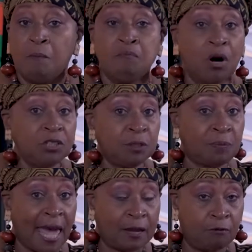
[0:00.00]

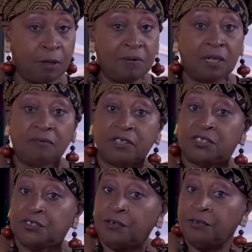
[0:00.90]
Most black women of a
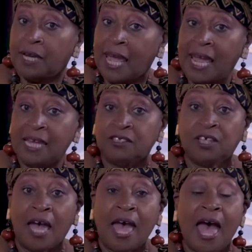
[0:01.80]
certain
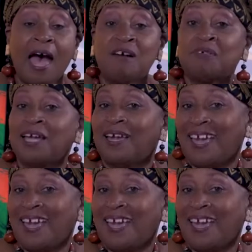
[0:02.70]
age have